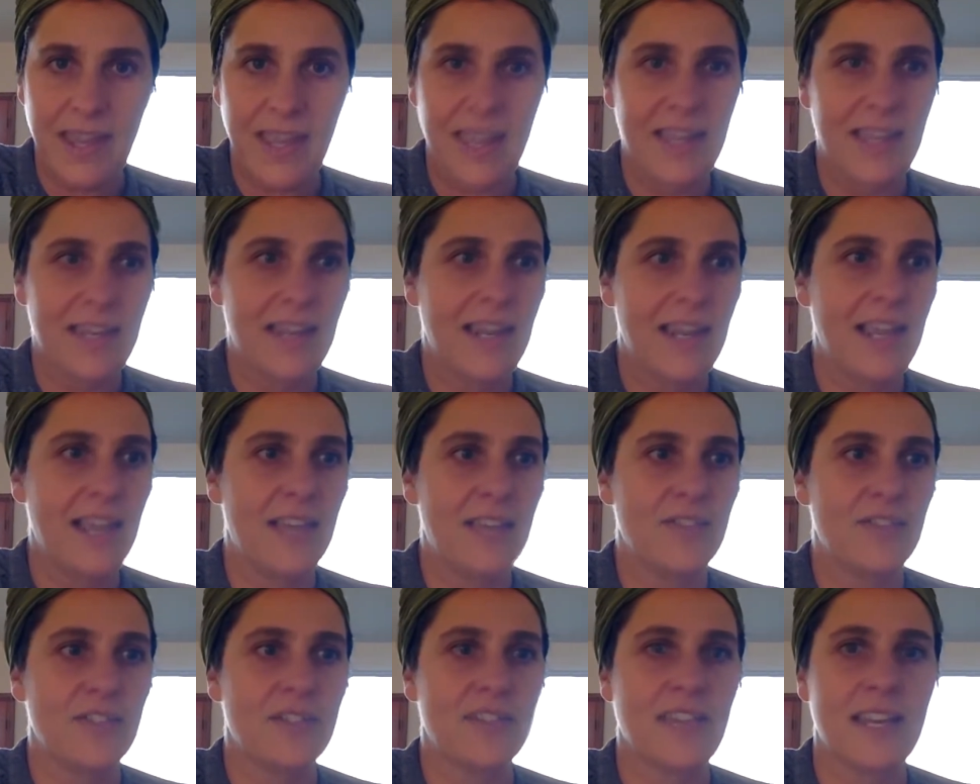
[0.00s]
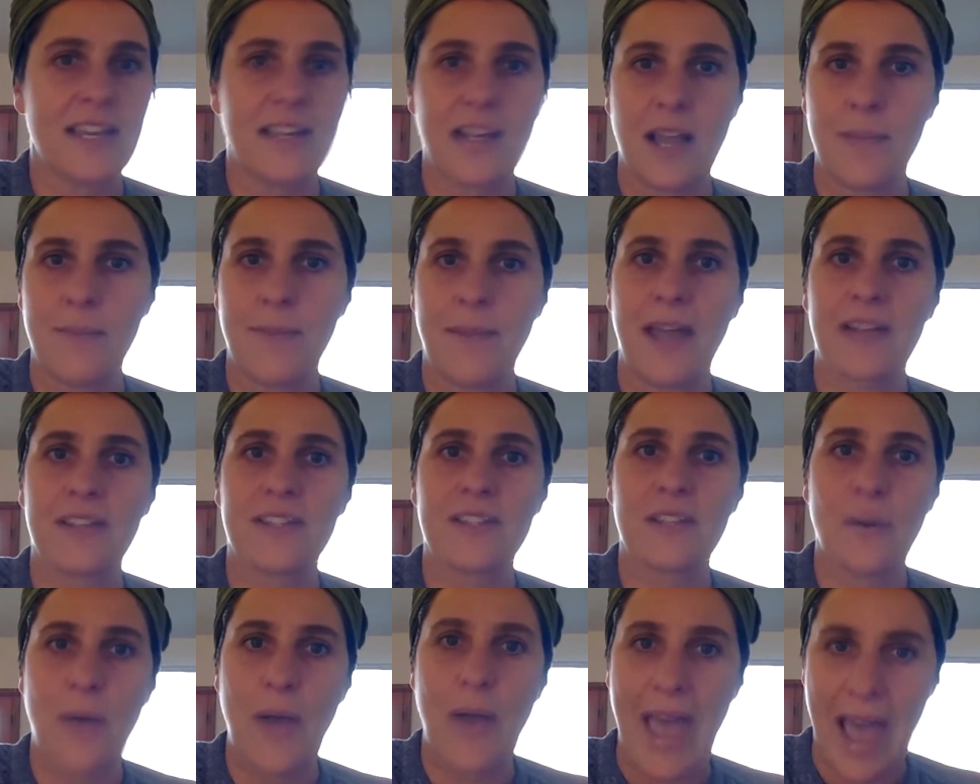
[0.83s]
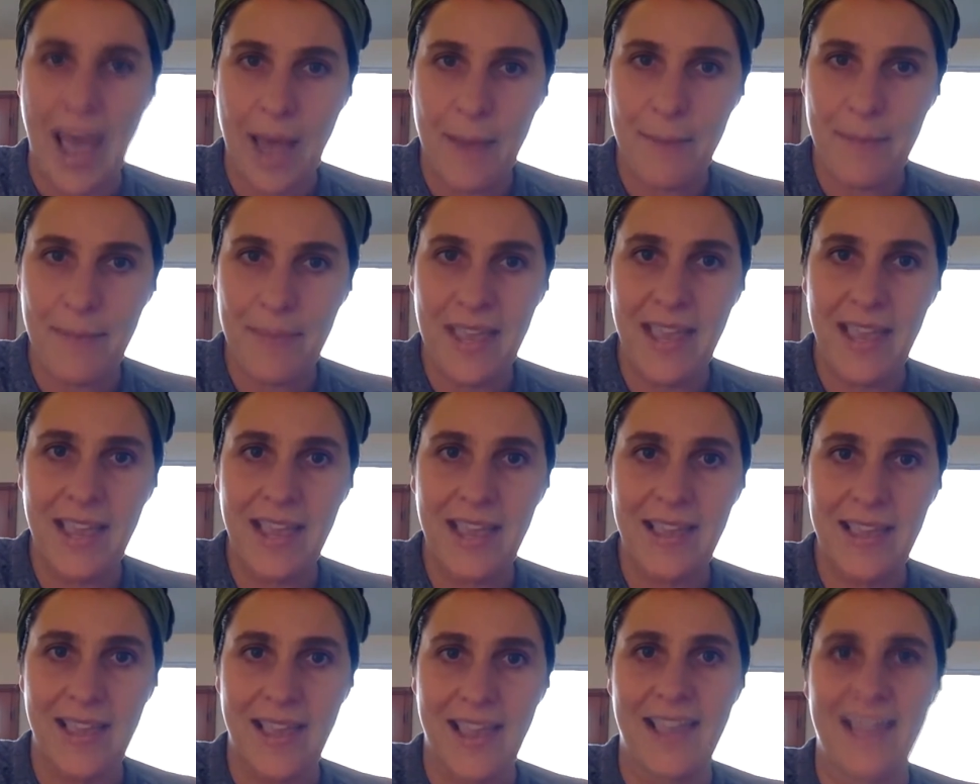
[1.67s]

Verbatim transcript: And it just, they'd come back so happy.